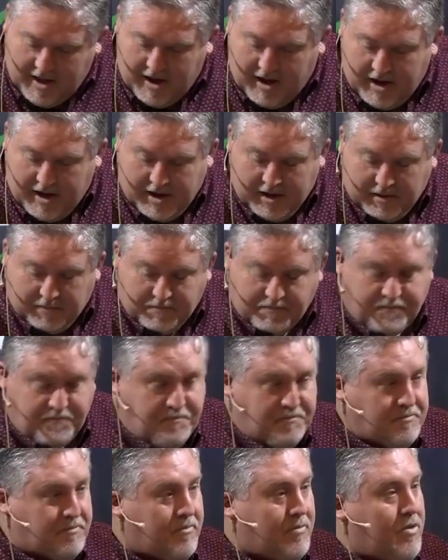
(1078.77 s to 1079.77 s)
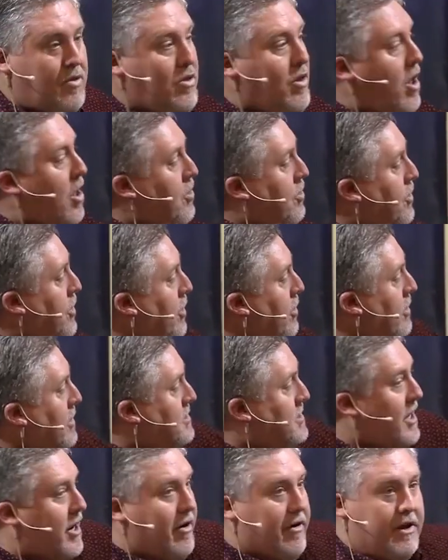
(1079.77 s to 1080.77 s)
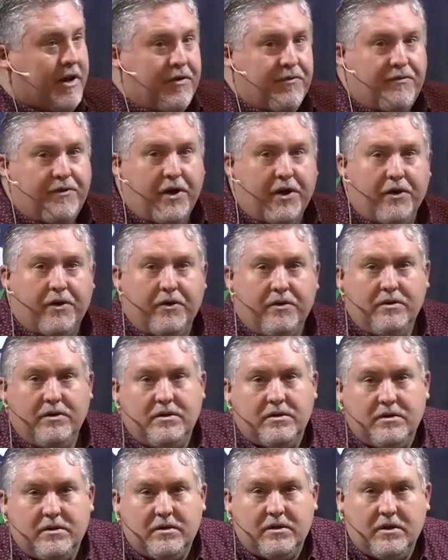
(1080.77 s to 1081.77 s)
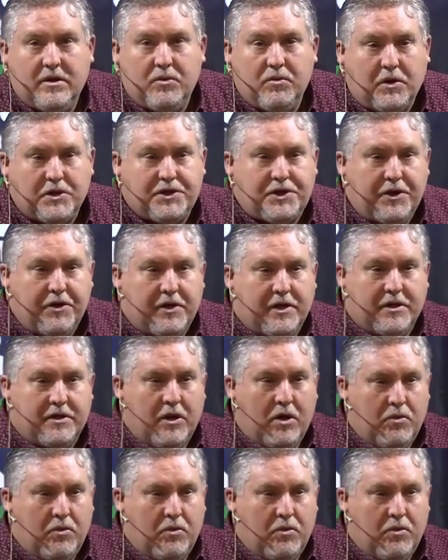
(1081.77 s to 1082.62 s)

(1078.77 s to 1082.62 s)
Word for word: Um, the Unitarian view what's, uni-